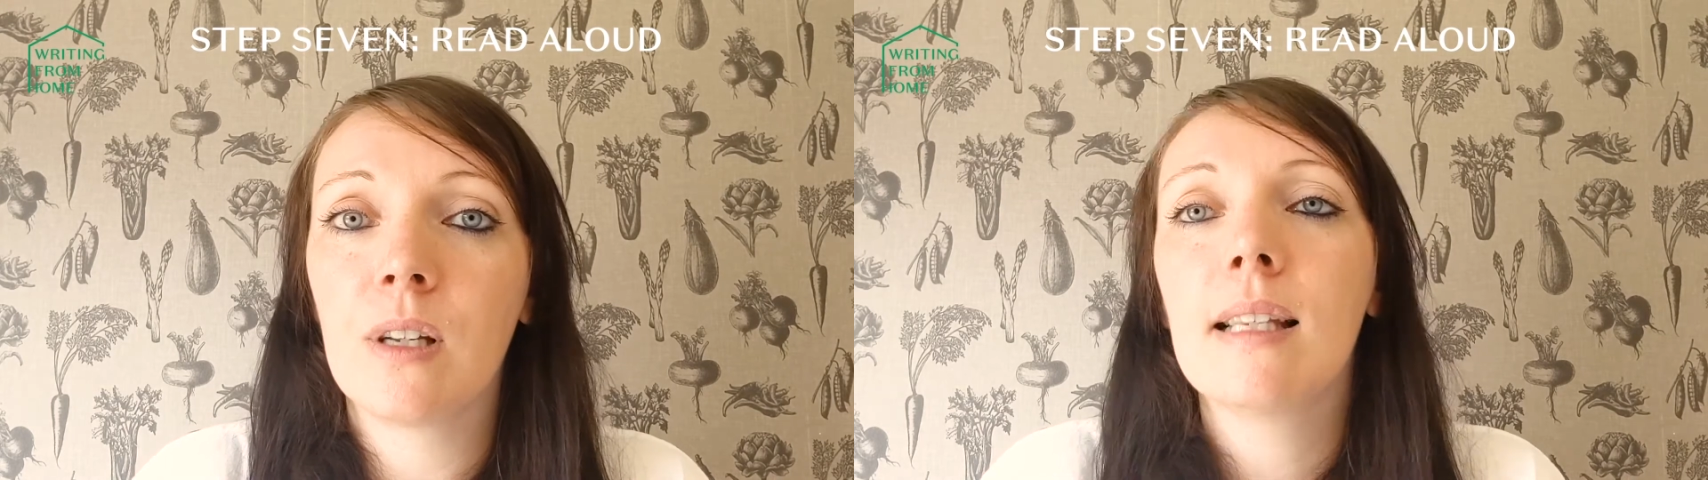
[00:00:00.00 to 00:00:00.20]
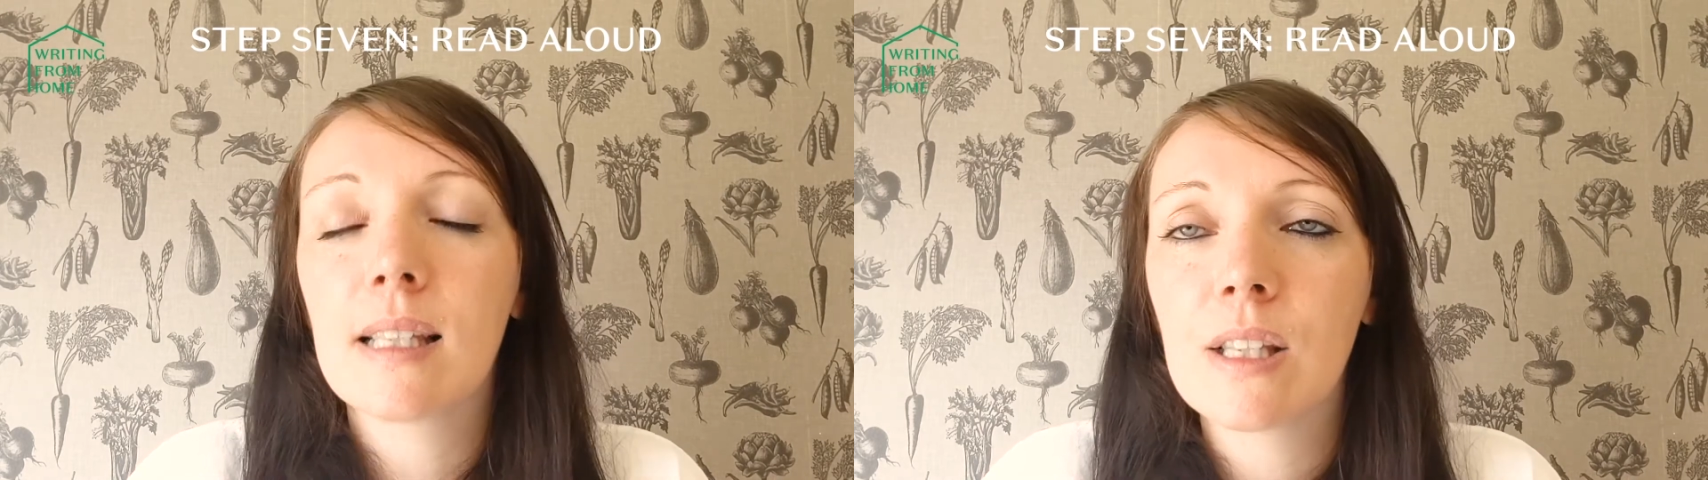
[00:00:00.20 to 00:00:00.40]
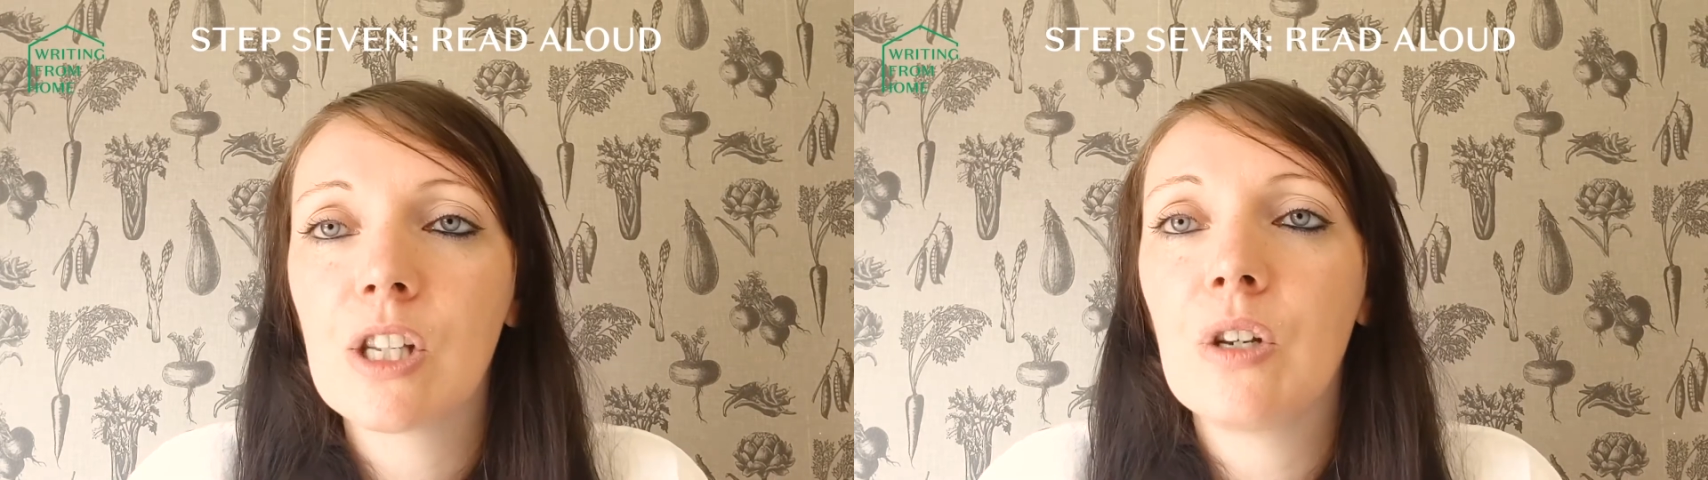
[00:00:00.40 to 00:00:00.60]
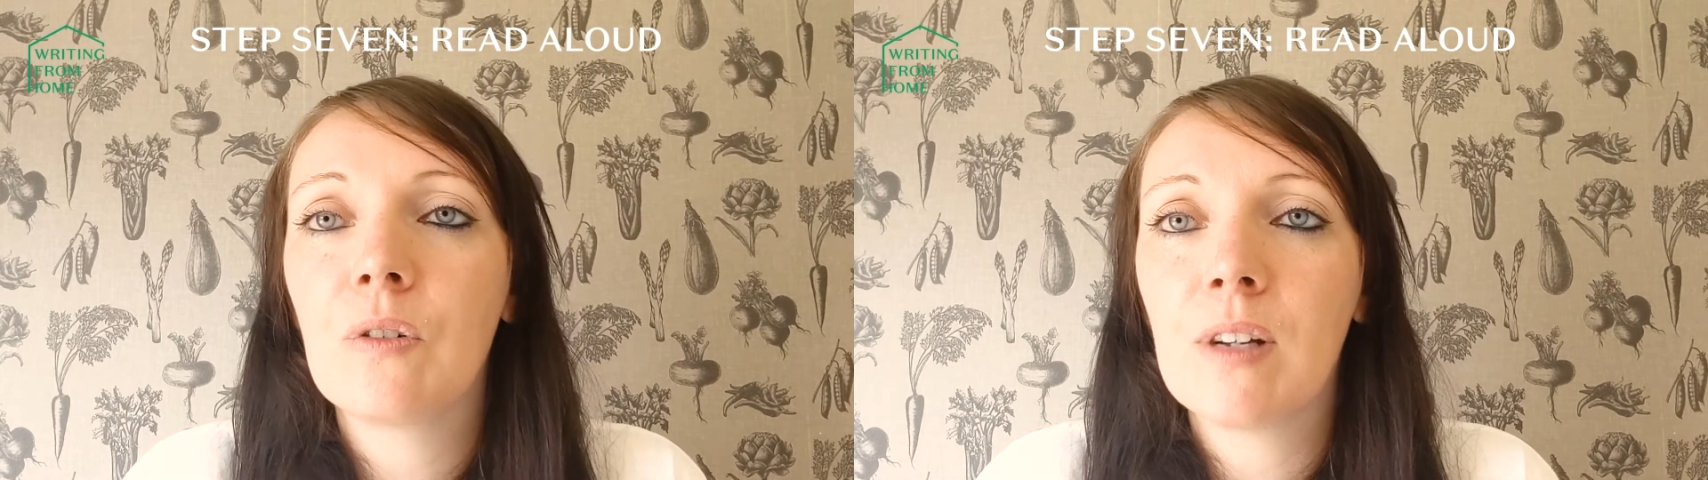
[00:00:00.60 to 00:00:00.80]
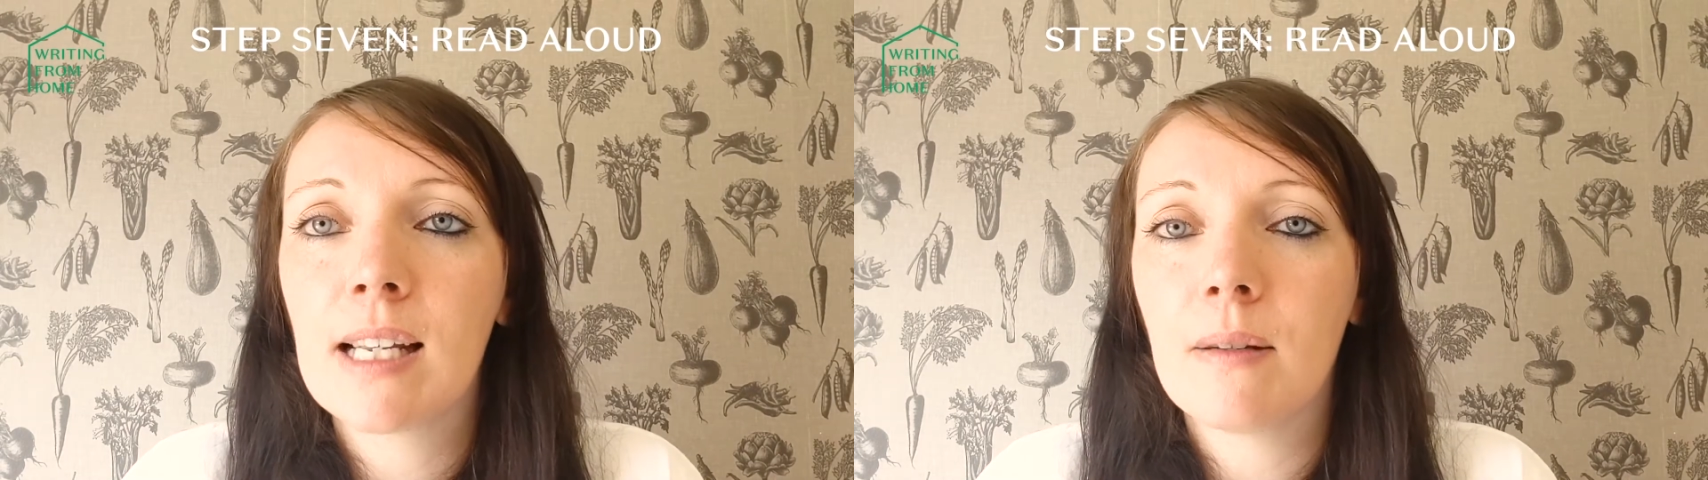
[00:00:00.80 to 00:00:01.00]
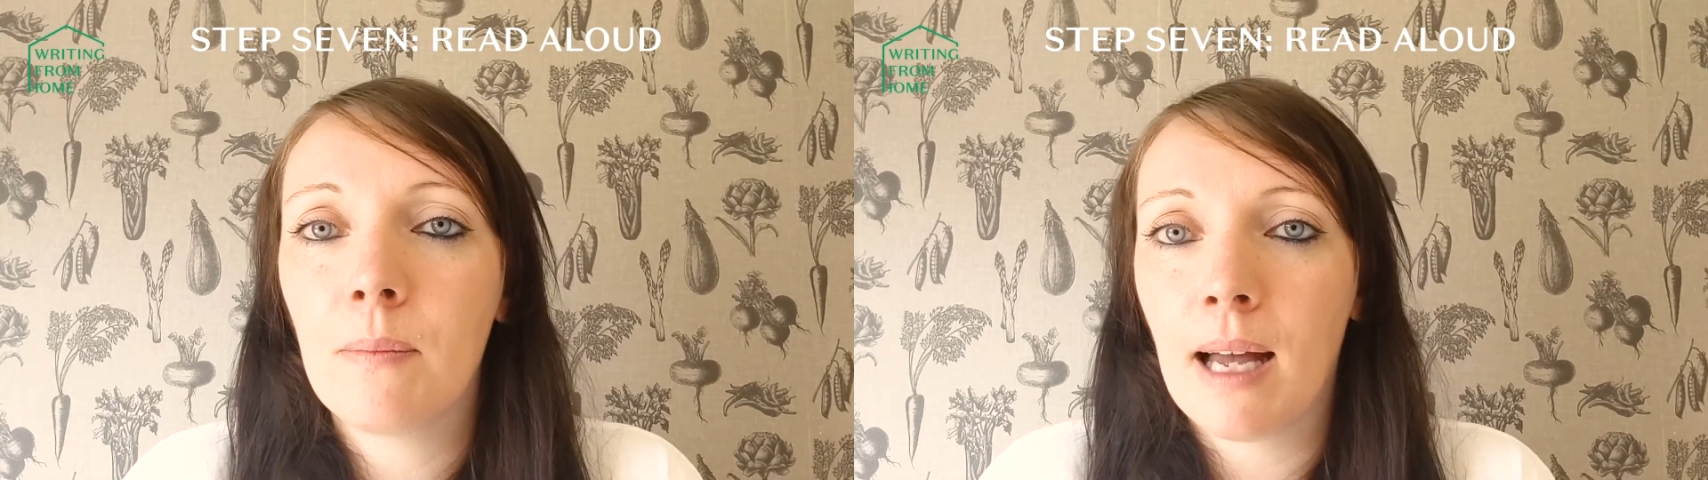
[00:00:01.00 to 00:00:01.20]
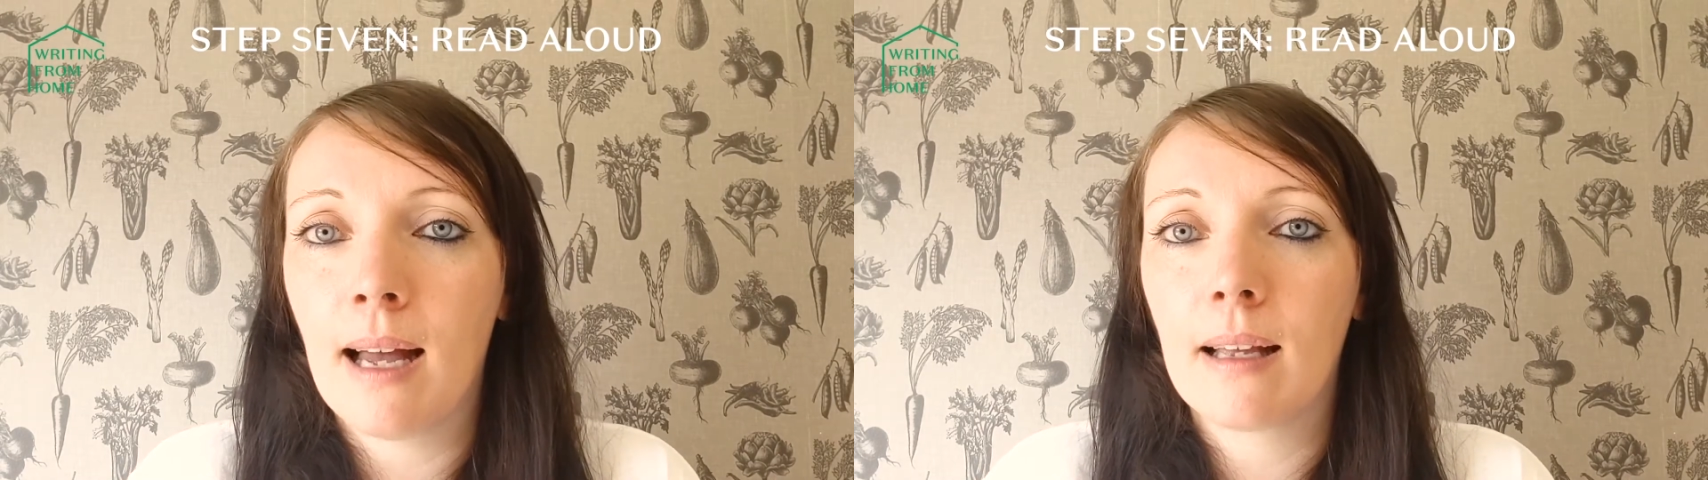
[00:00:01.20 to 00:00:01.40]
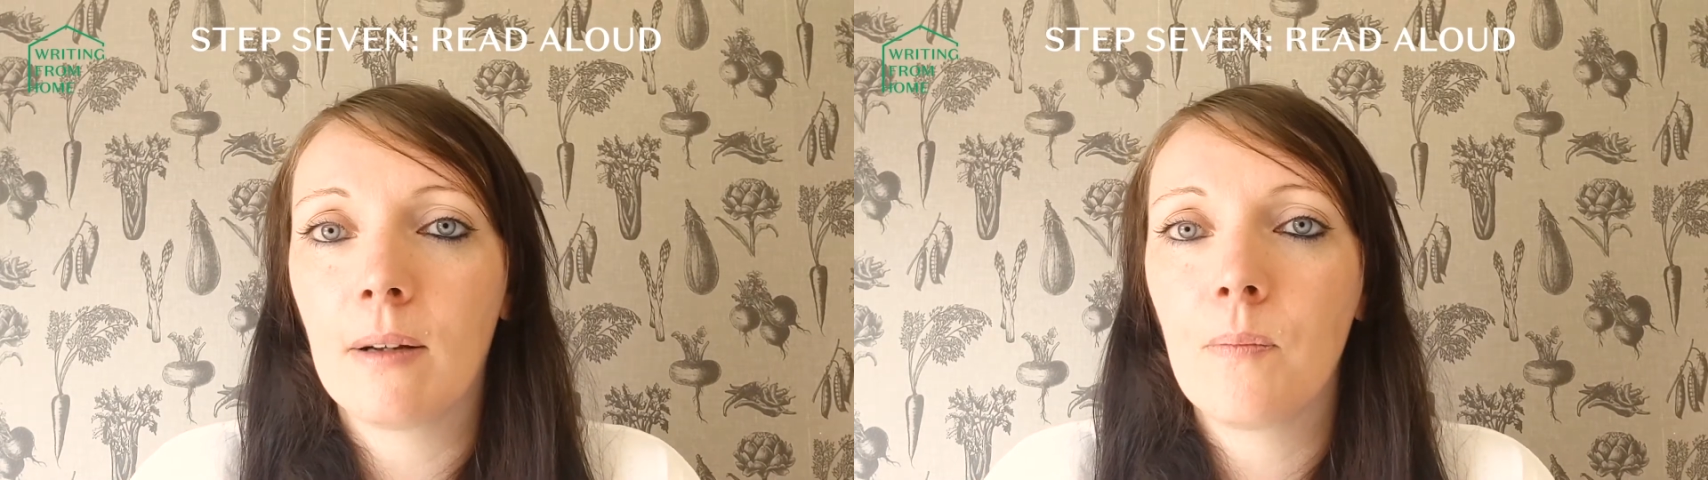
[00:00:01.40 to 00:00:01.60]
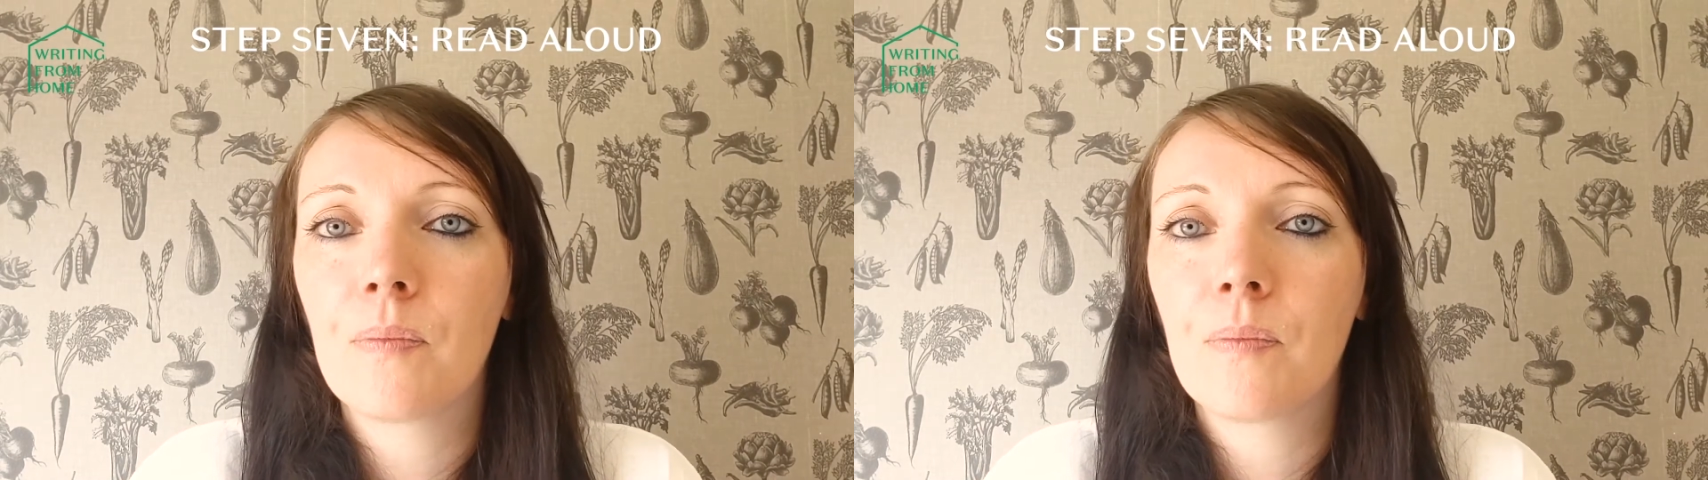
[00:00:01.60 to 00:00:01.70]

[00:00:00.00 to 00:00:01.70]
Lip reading: Listen to your reading back.